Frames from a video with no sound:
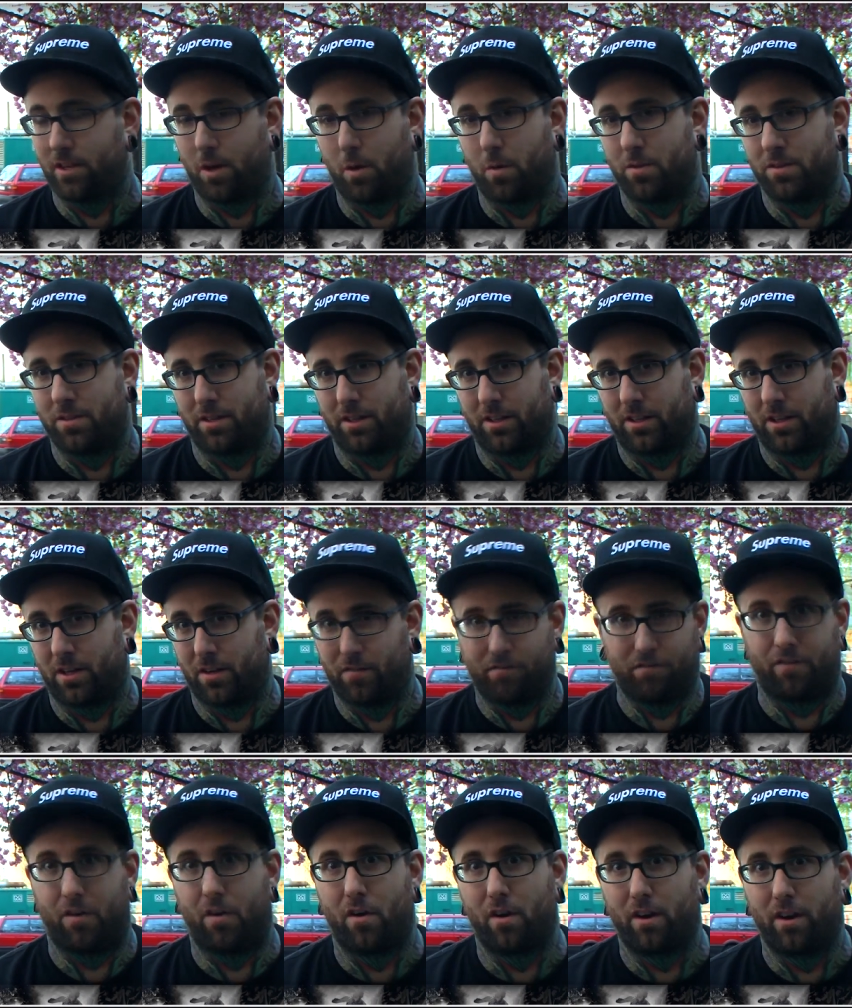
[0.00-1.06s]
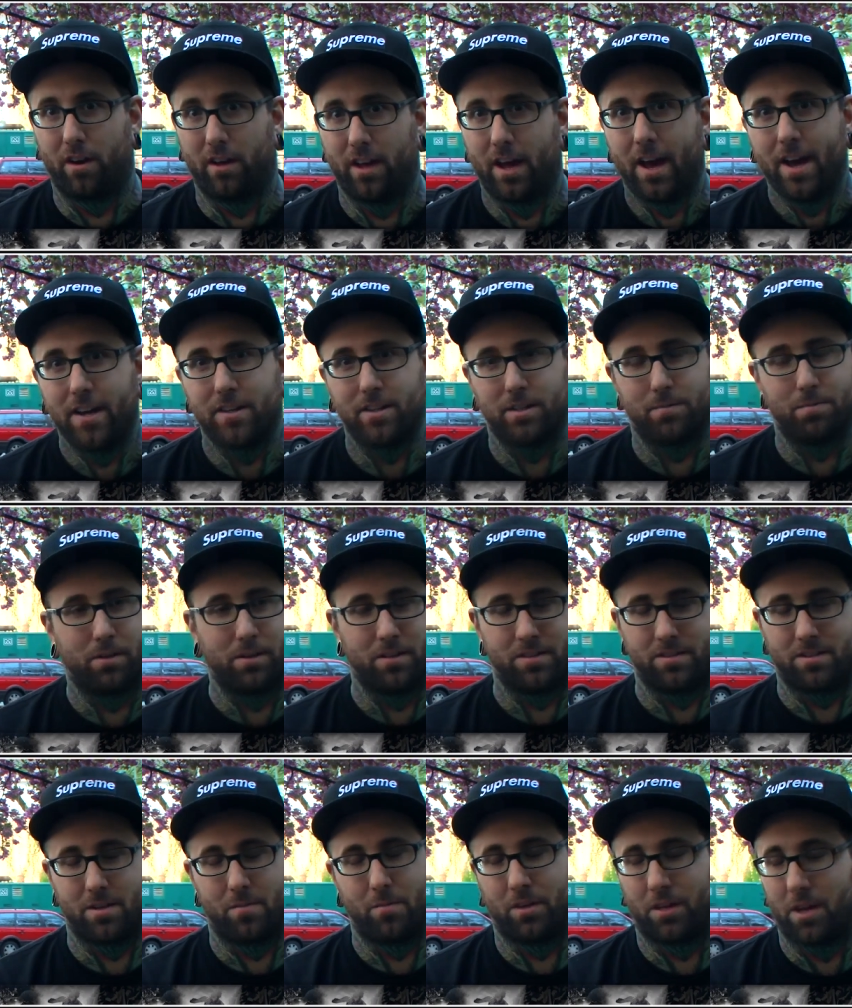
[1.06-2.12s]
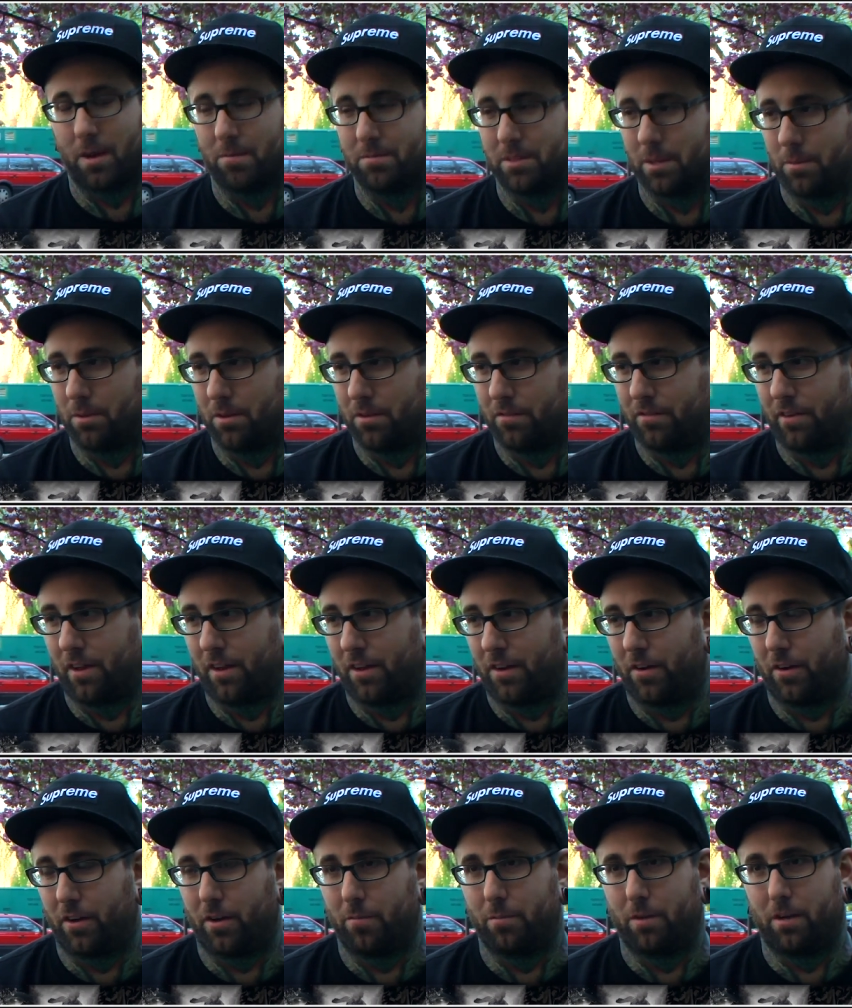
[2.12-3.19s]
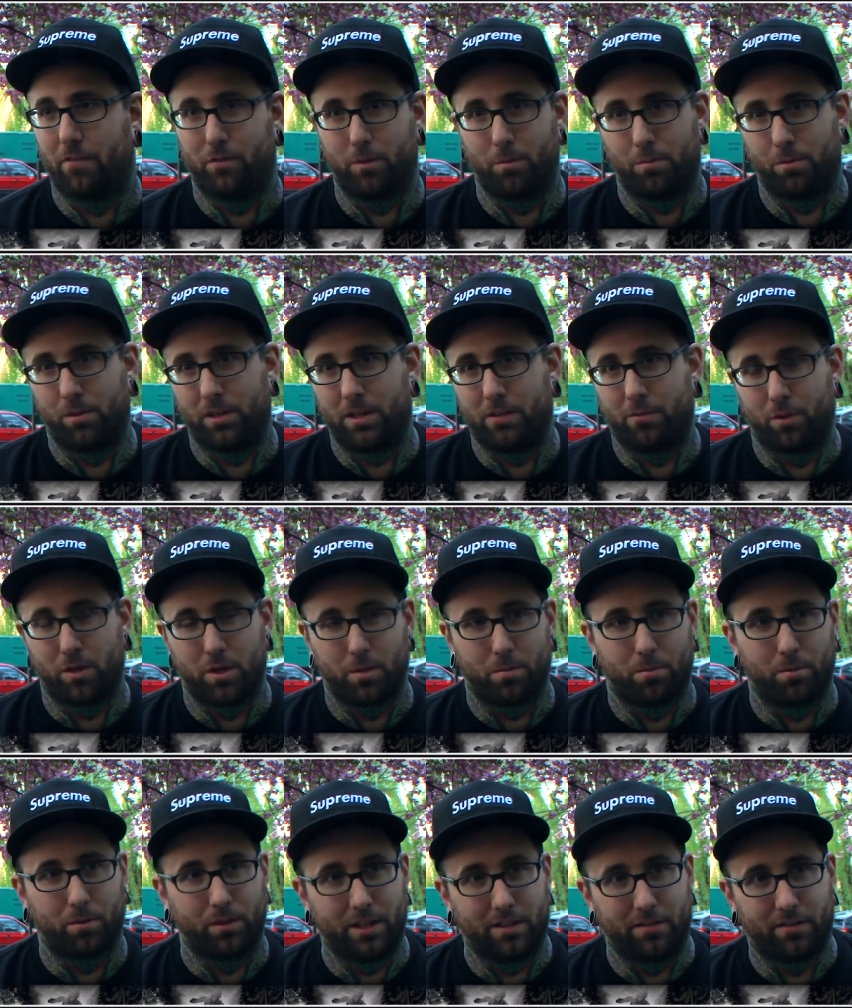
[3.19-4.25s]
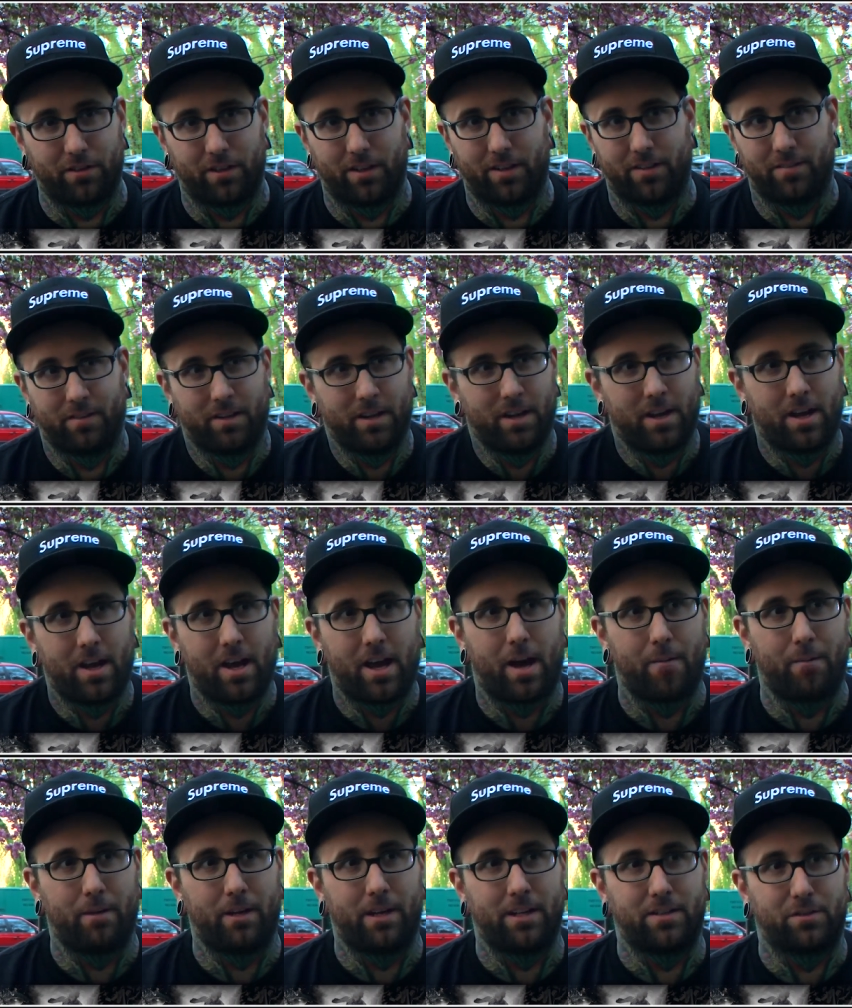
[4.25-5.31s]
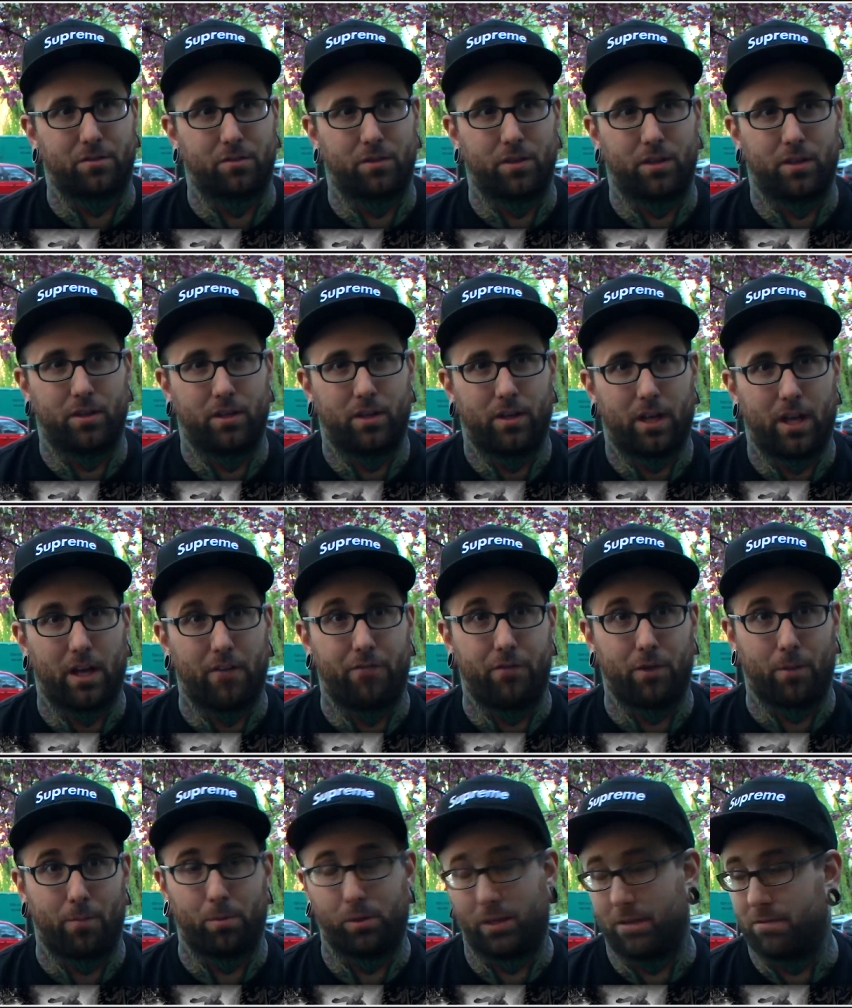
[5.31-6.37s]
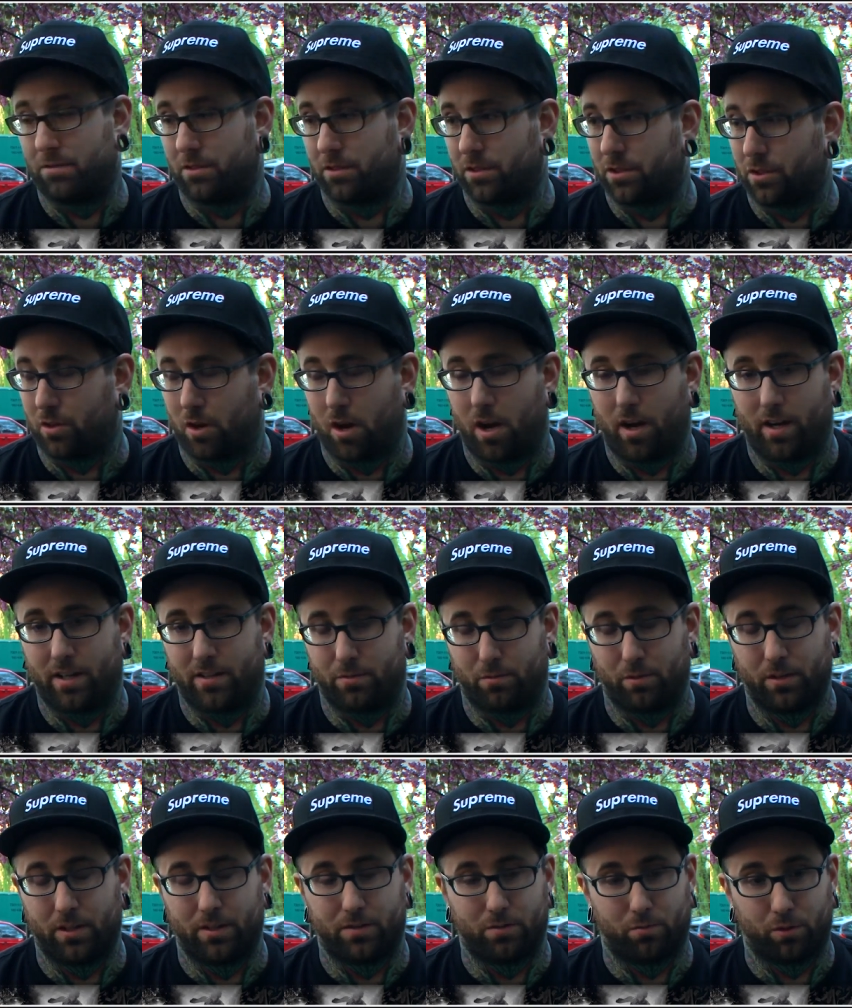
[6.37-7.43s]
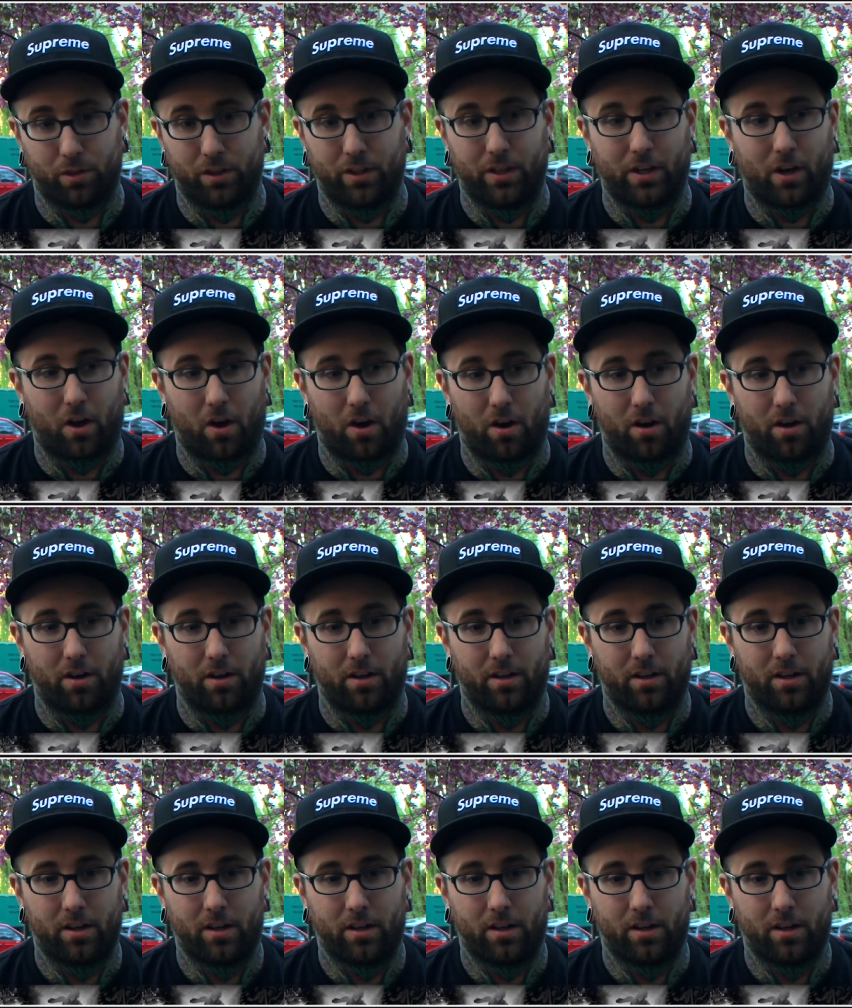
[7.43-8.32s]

No one's going to convert just because someone comes up with a valid argument. If you believe what you believe in, I mean, it's, if your beliefs are strong, it's really hard.